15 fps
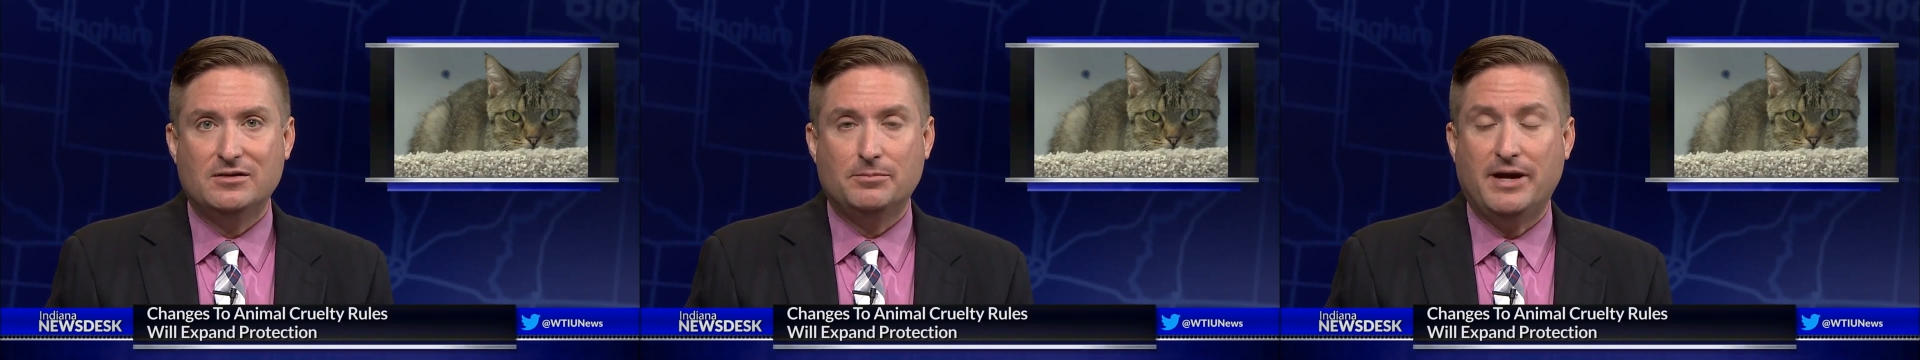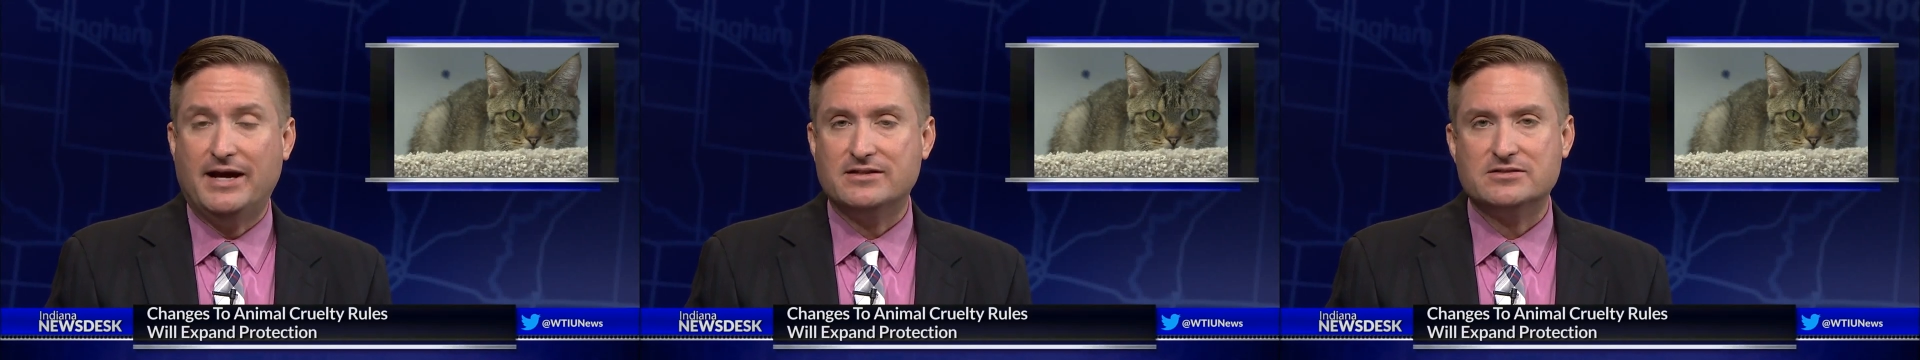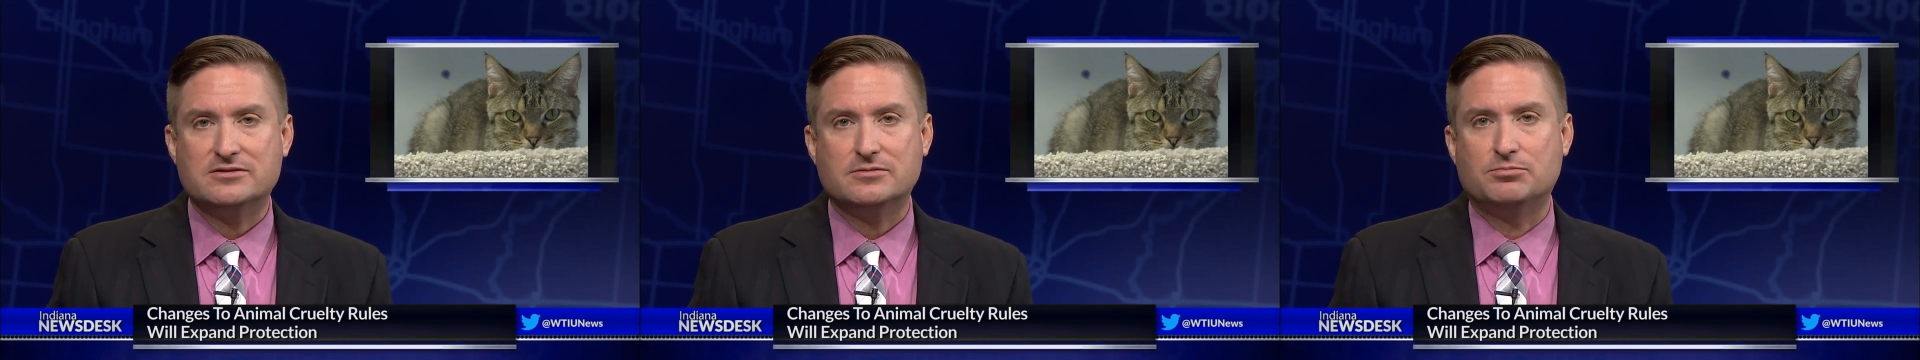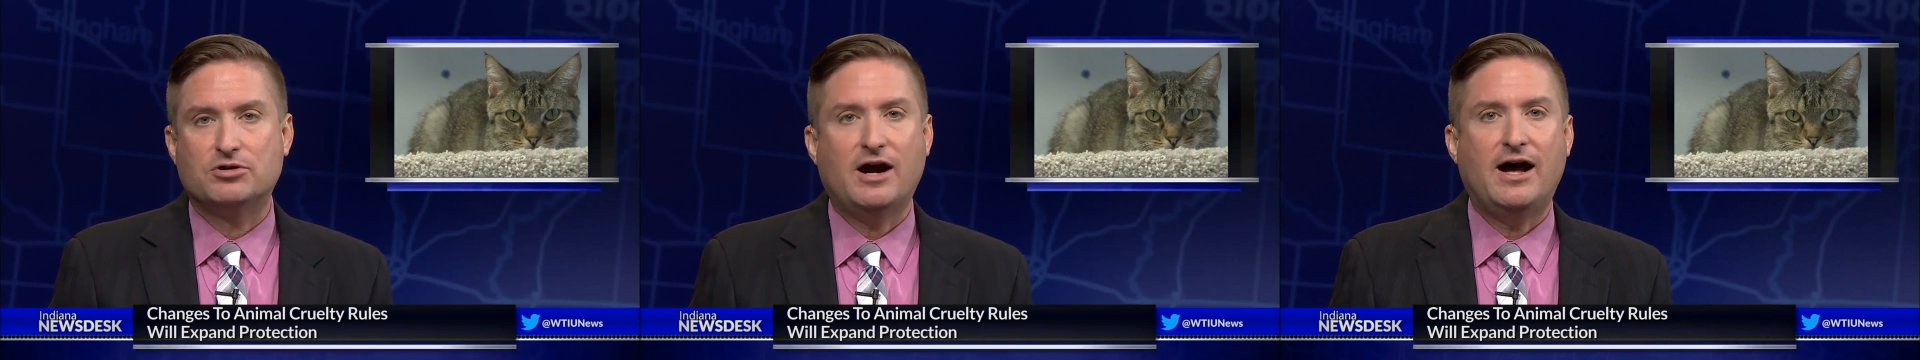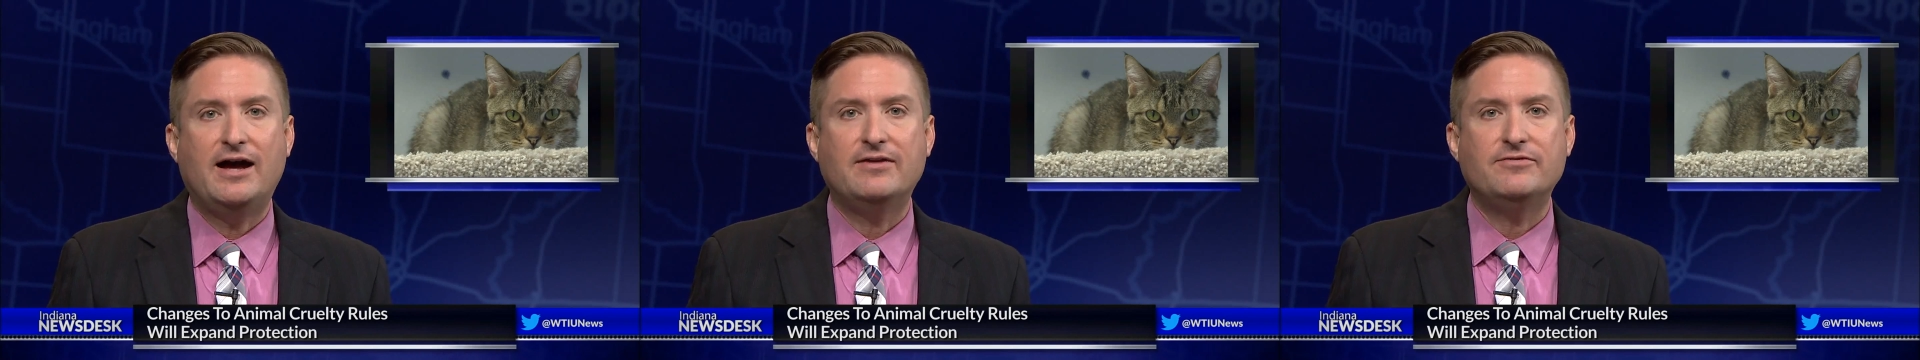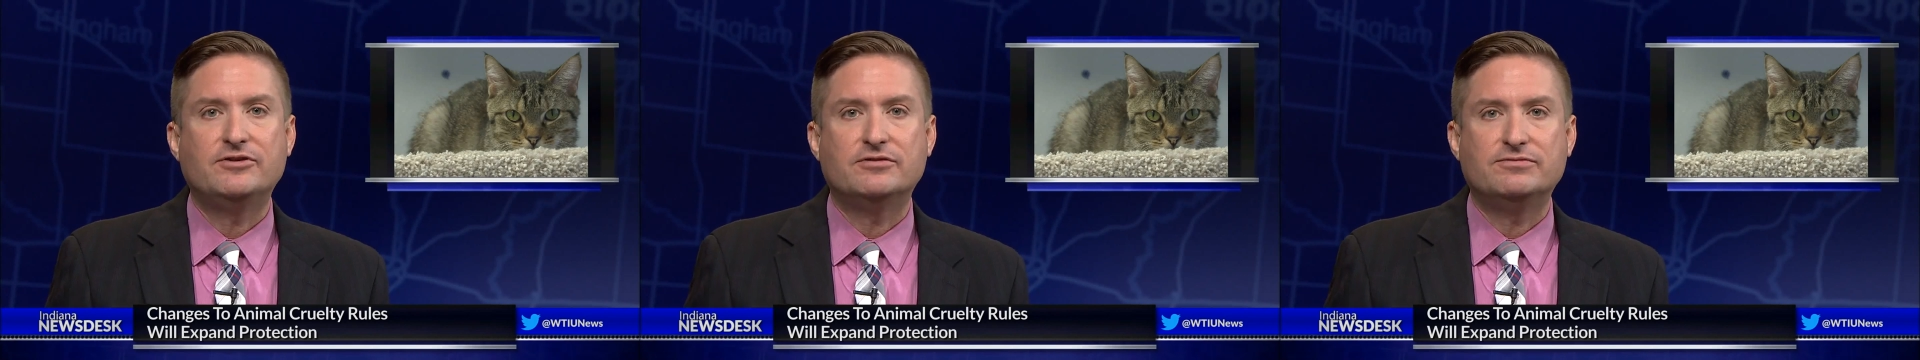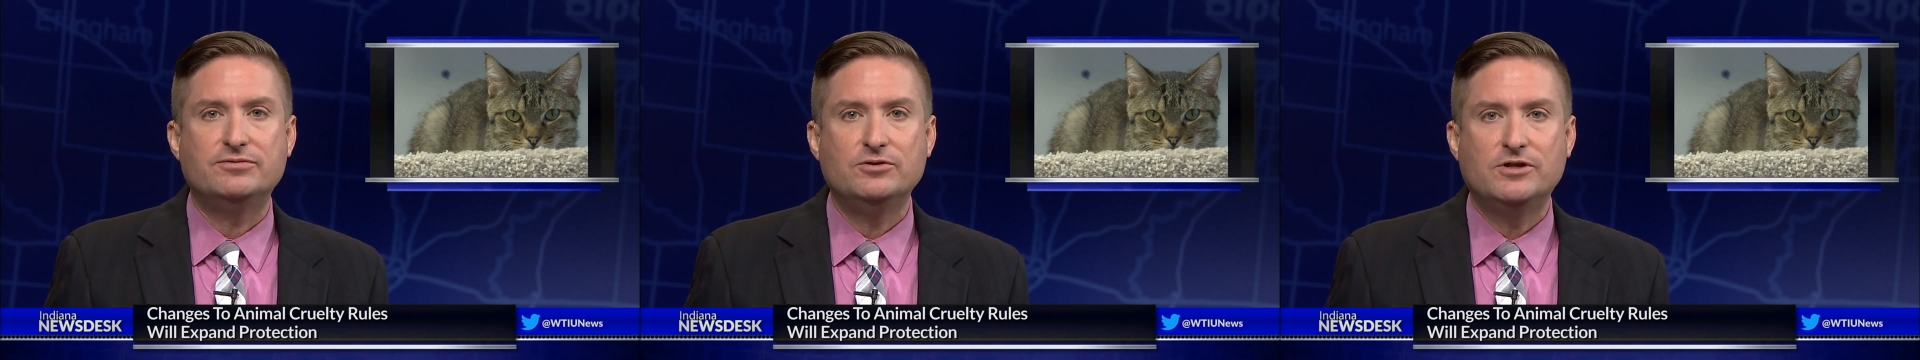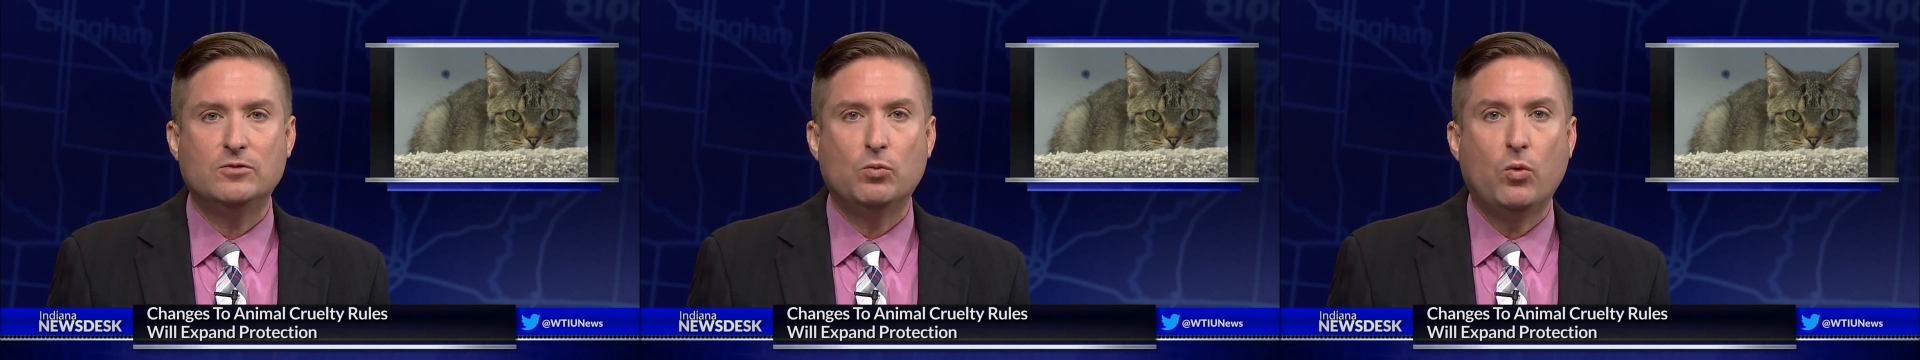Pets deprived of
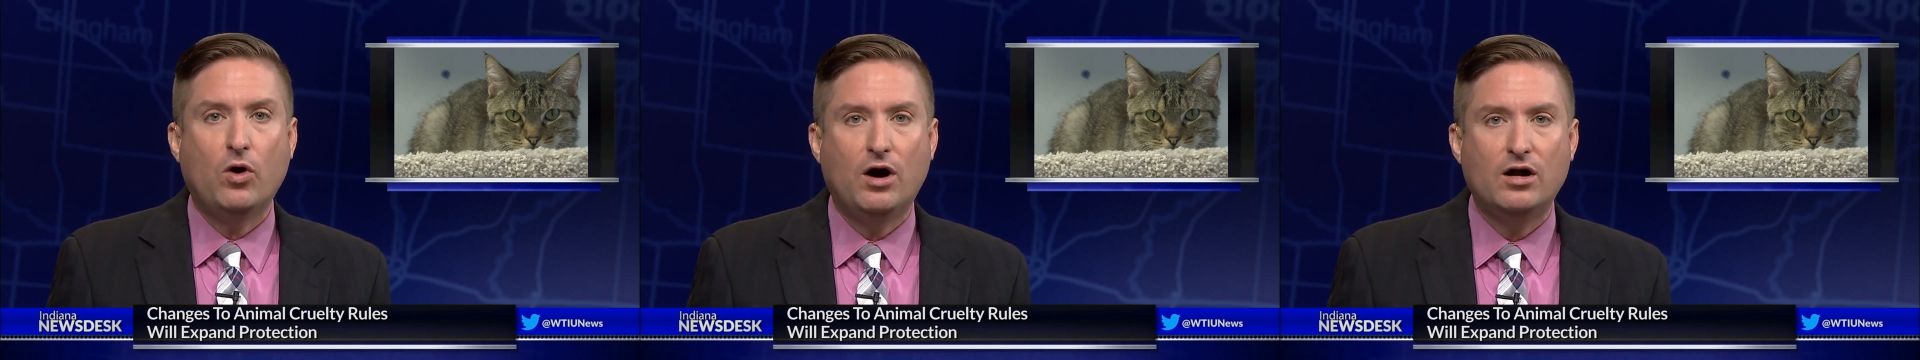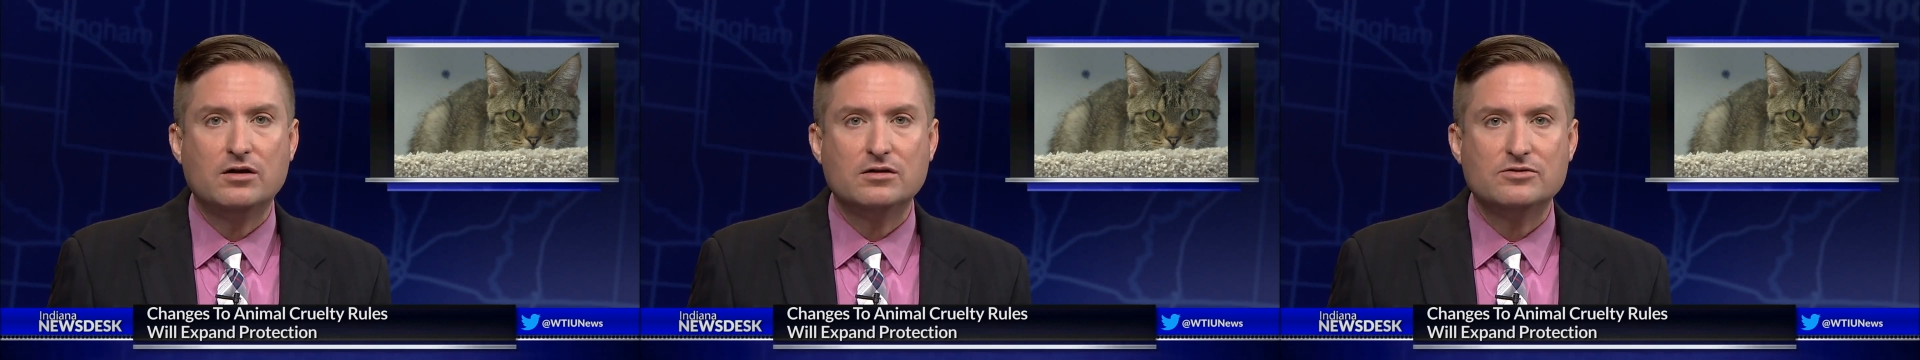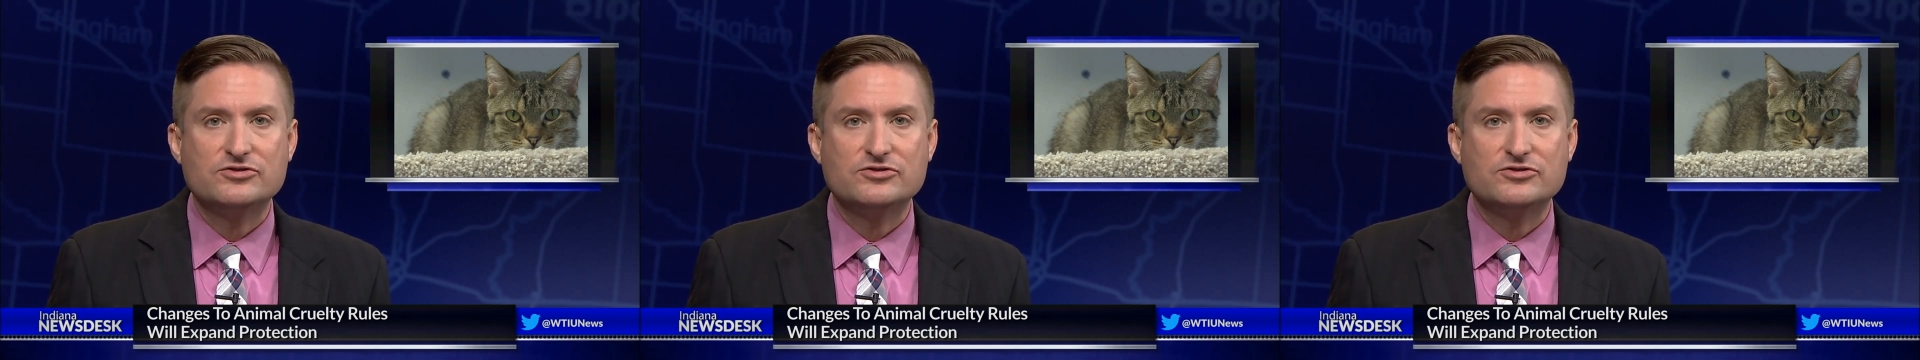food and water,